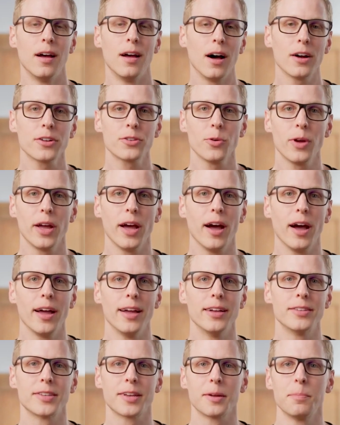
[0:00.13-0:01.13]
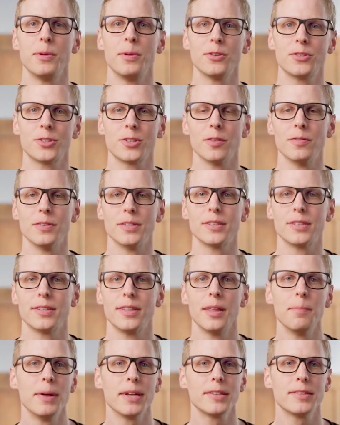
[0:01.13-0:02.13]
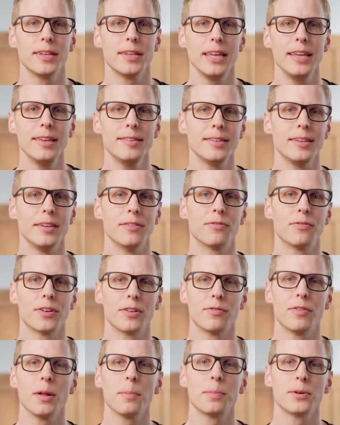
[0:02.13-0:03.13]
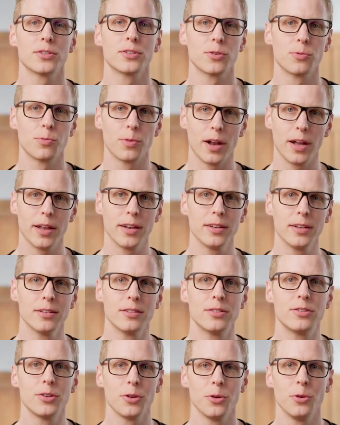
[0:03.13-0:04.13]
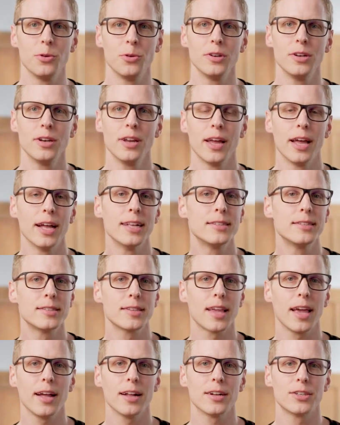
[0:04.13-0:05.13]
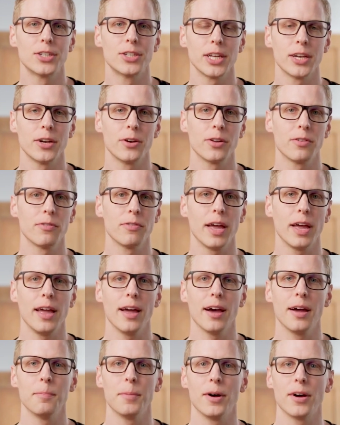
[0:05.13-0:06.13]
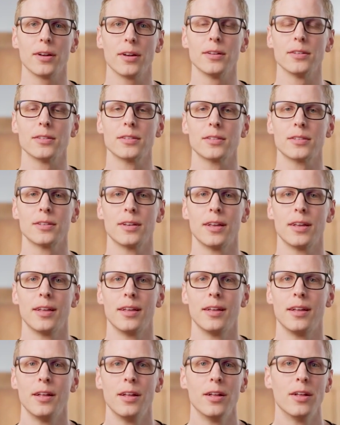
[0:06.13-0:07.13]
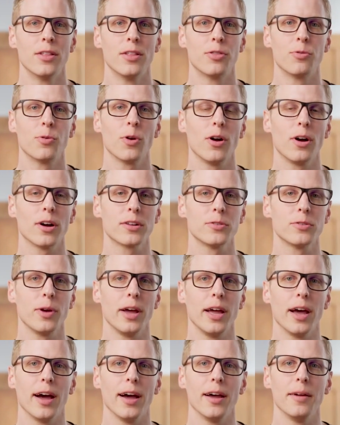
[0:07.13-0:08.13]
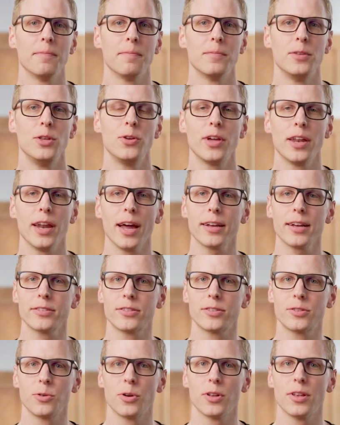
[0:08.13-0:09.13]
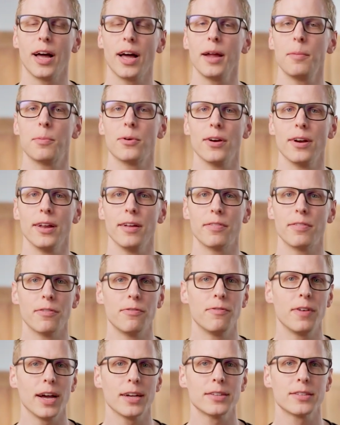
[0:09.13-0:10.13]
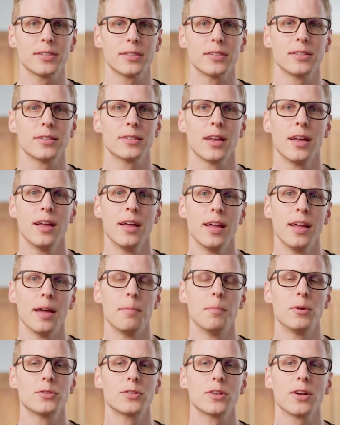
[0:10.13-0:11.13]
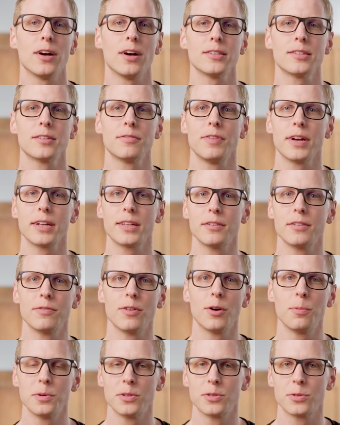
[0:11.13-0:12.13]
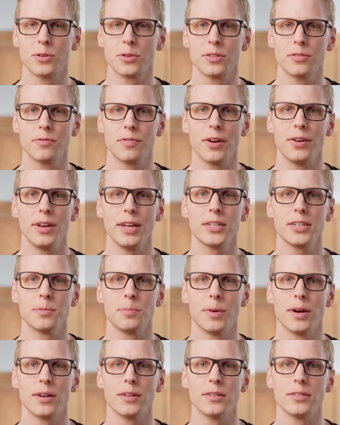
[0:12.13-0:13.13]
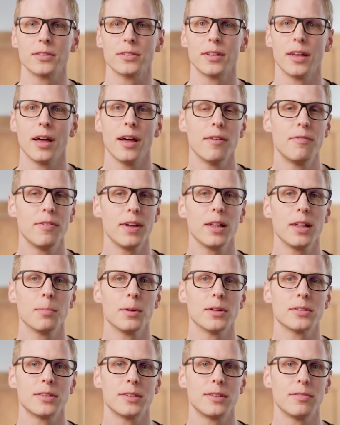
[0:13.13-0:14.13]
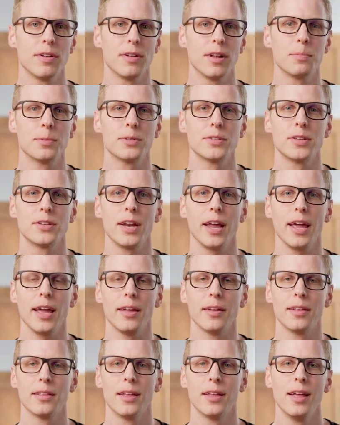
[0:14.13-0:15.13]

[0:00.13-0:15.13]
Octo AI is a compute service that makes it easy for developers to run, tune, and scale generative AI models. Through Octo AI, you get access to a library of the fastest and most cost-effective open source foundation models available to developers today,